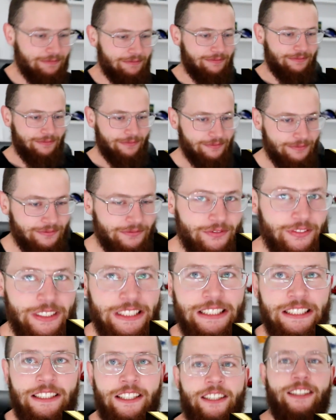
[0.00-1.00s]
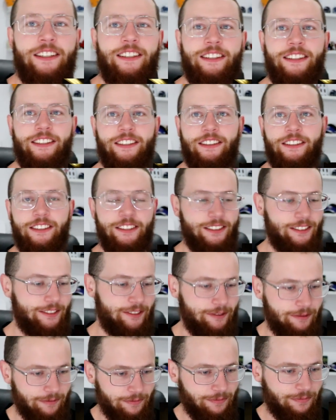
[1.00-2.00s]
because he's an exceptional
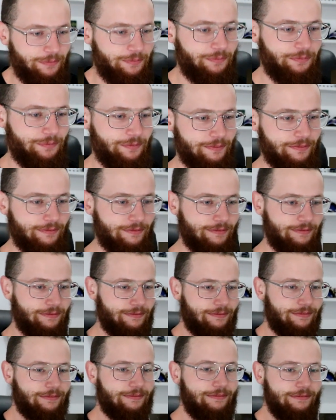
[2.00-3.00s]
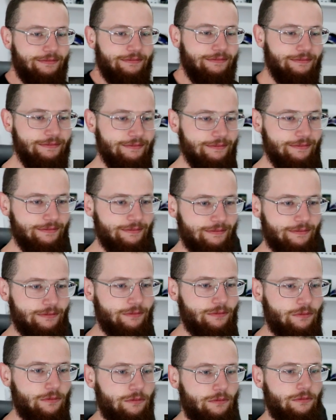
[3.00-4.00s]
route runner, but more importantly,
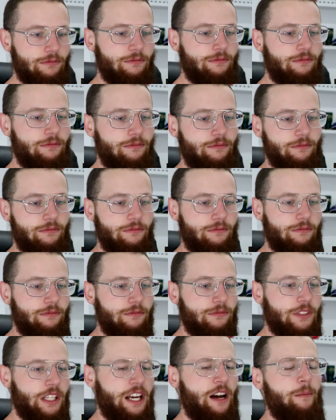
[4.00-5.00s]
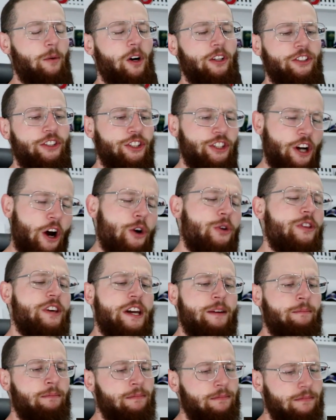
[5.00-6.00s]
he's an elite. Come on, show
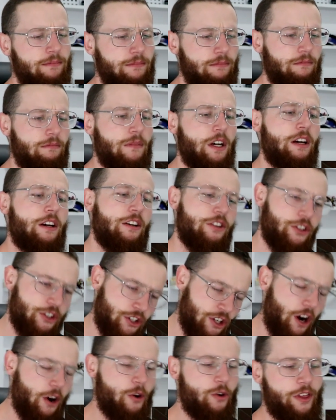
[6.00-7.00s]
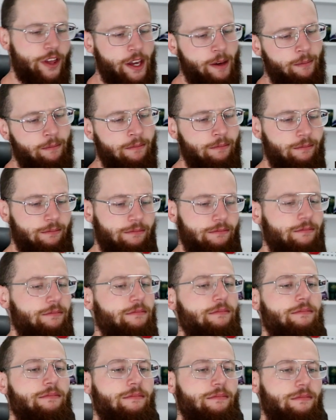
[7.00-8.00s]
them. show them. Him,
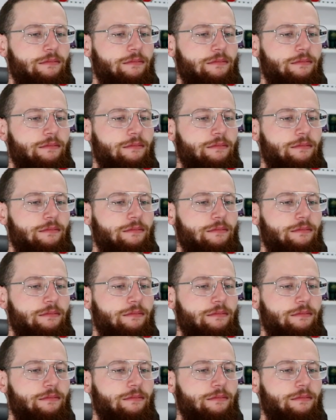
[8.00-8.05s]
he's